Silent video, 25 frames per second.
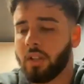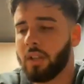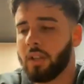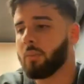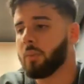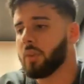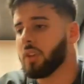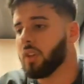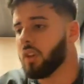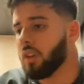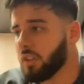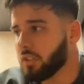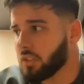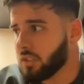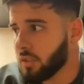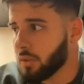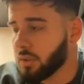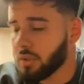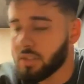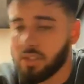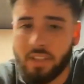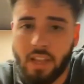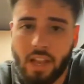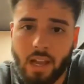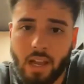and we also
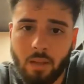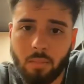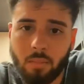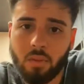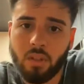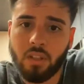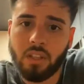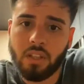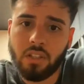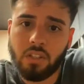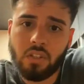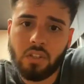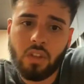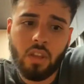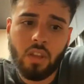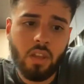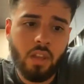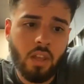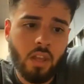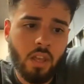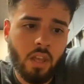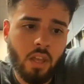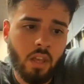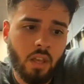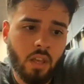established
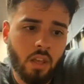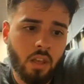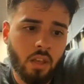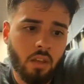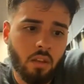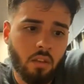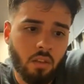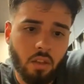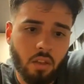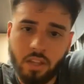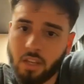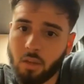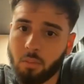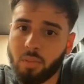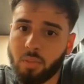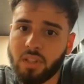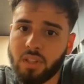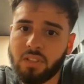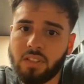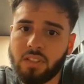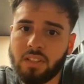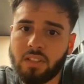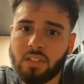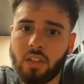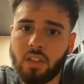like a
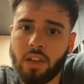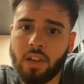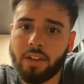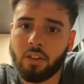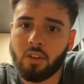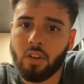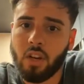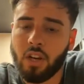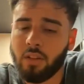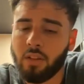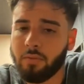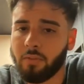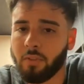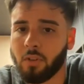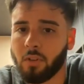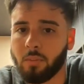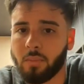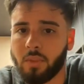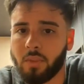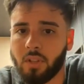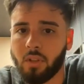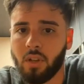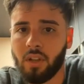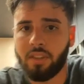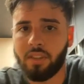business line of credit for him
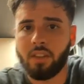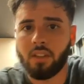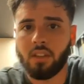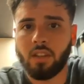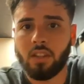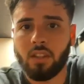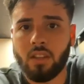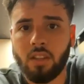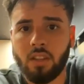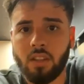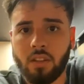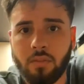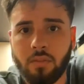too. I think at like